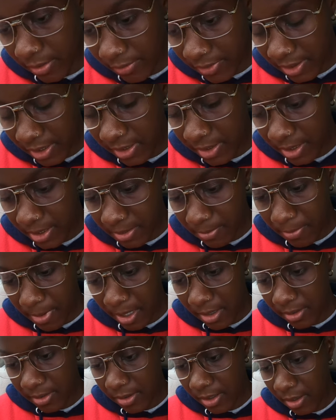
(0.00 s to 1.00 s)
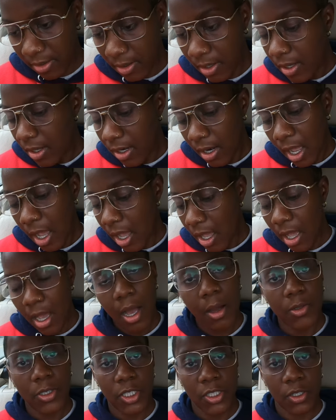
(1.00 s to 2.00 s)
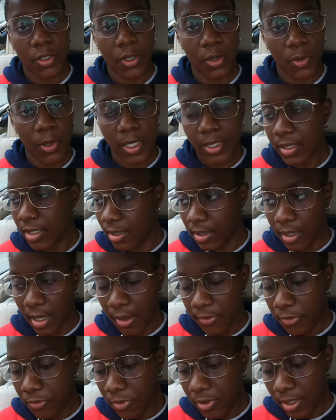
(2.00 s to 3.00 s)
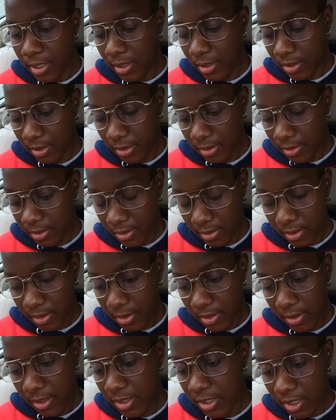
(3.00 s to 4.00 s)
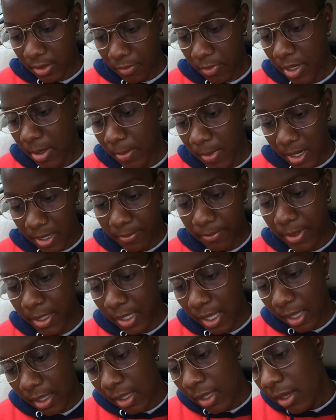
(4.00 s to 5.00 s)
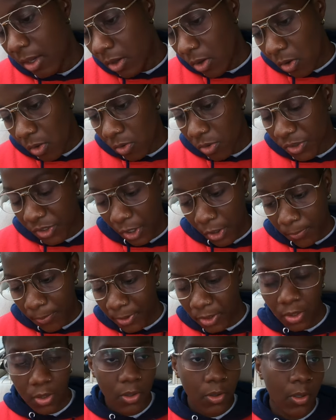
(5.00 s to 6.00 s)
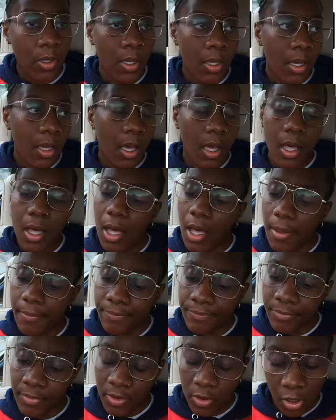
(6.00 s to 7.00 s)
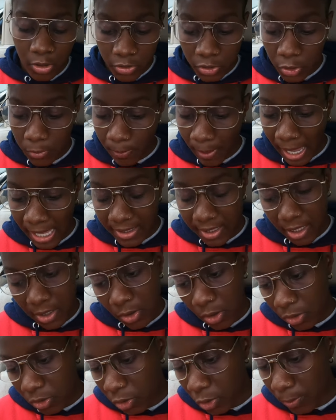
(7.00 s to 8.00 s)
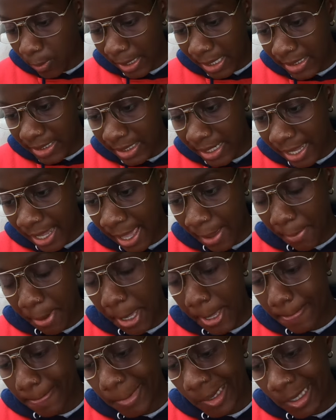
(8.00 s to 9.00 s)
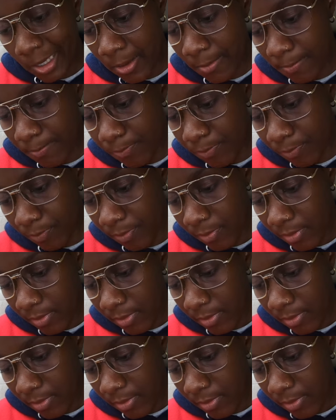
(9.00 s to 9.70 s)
obviously it says men, so I was just doing a quick thing. I haven't really, this isn't really mine, but yeah, cool. So Badoo, um, not too bad, not too bad as an app. Um,